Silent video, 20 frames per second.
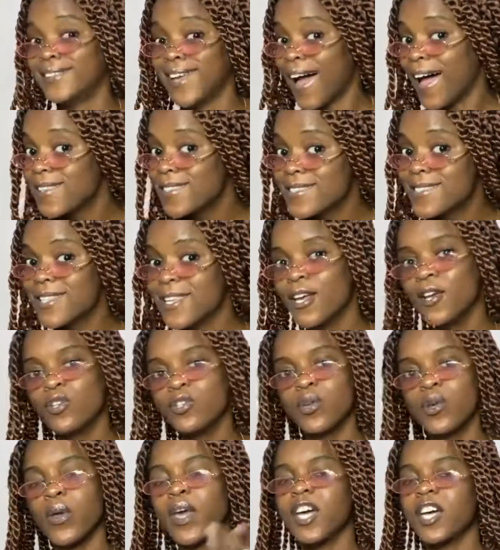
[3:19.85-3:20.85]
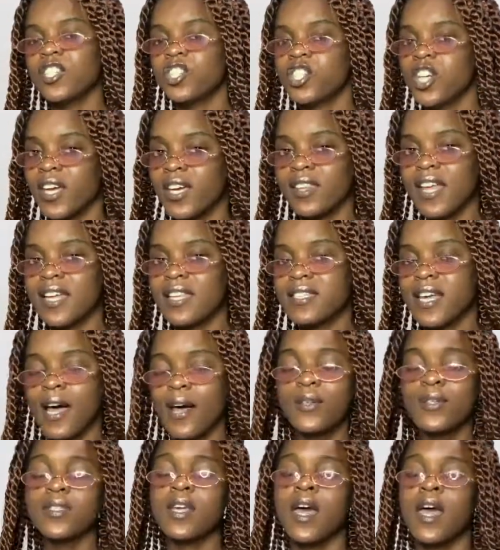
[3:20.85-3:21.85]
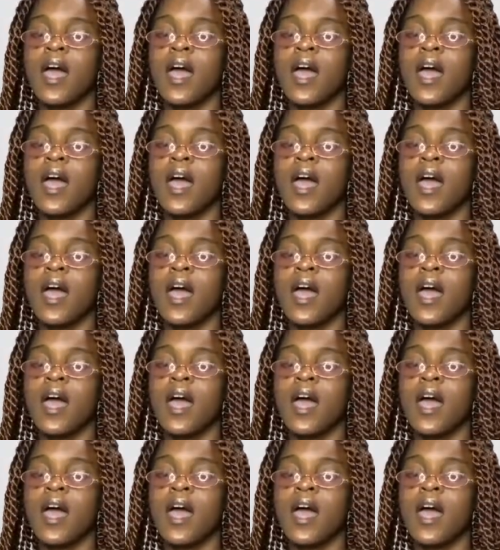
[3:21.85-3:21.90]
that so you can check that out